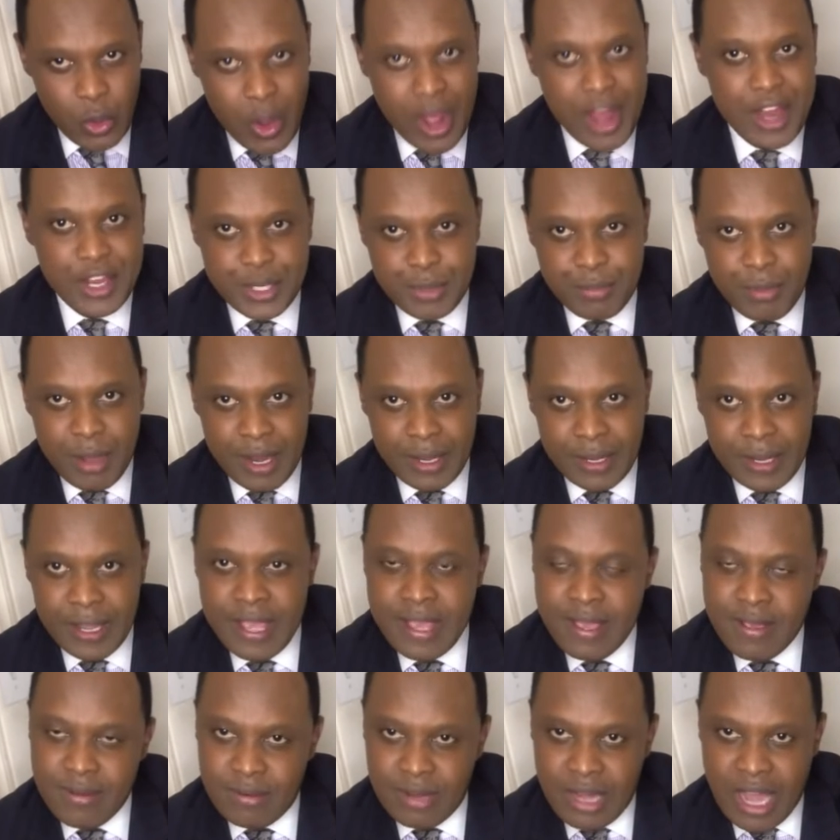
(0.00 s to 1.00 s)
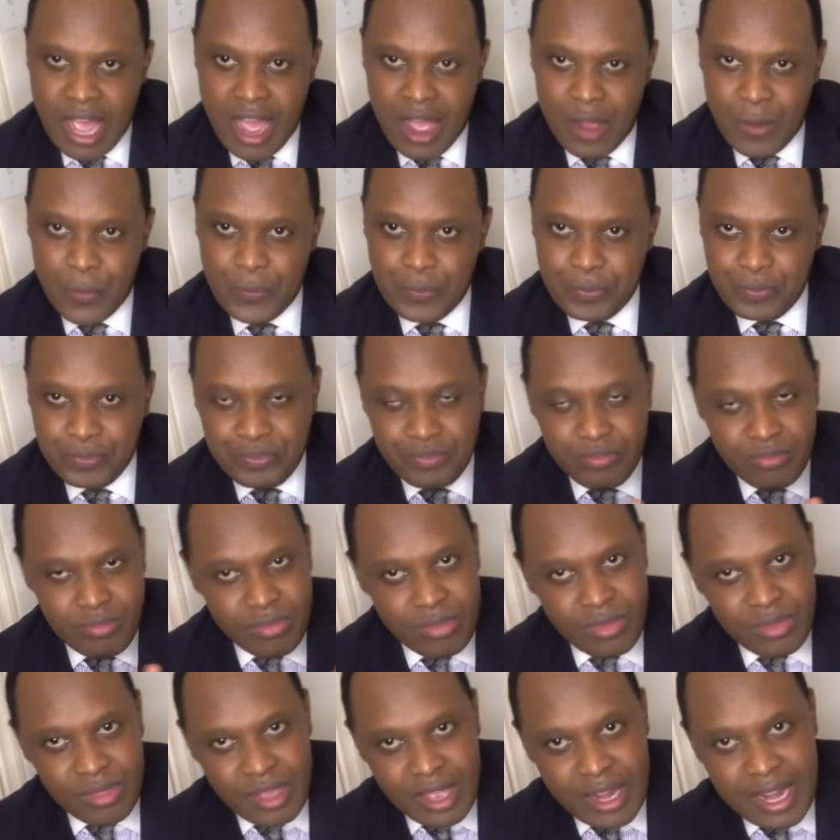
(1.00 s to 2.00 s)
your husband? Now,
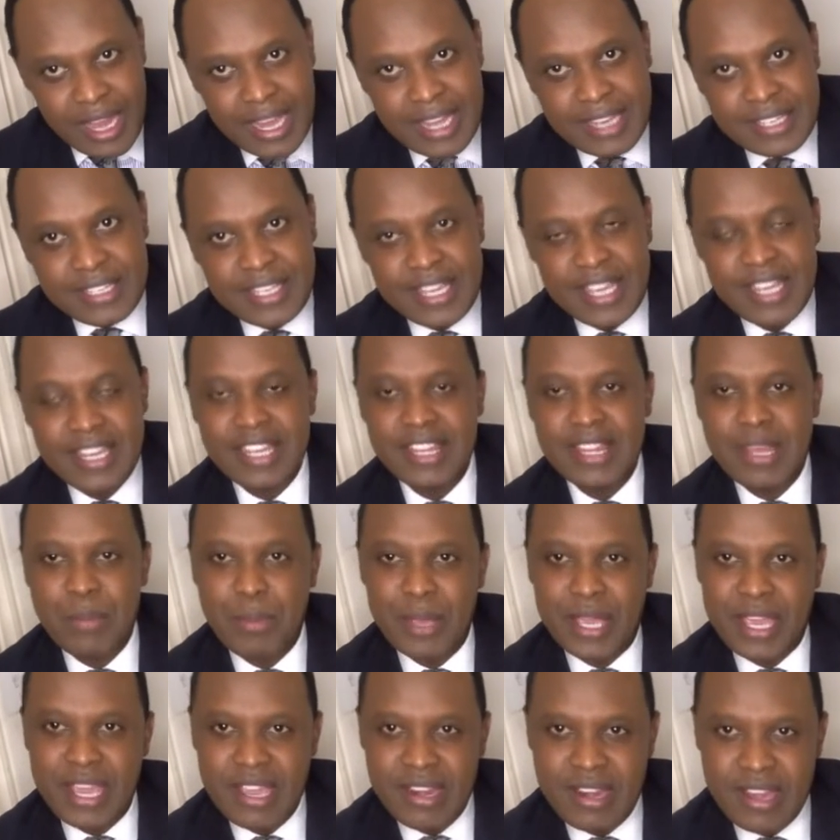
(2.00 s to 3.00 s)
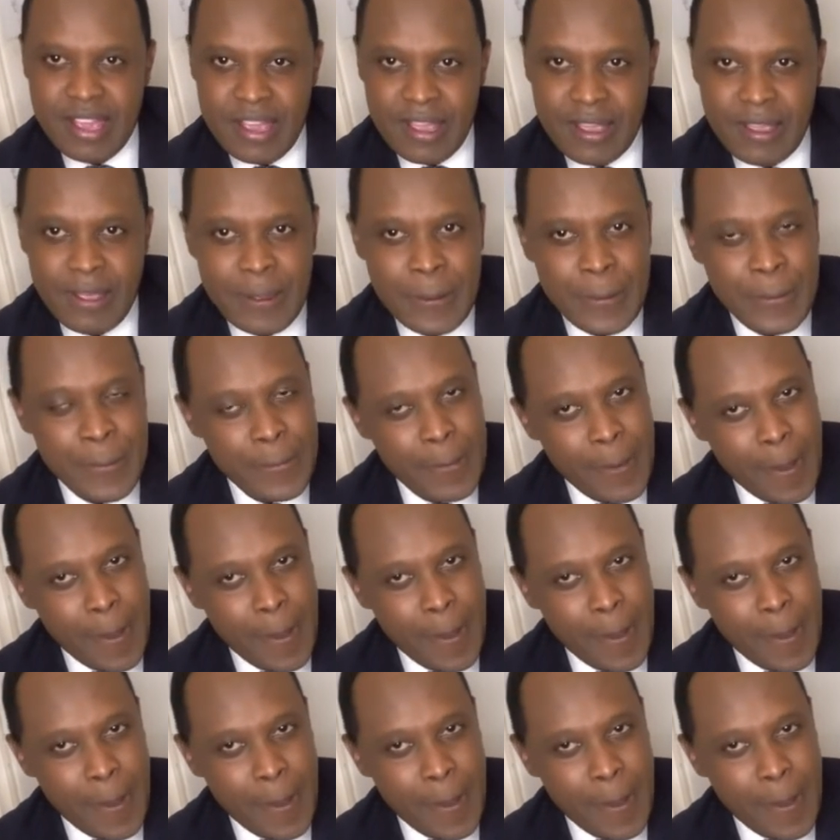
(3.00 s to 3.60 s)
like I said in the beginning,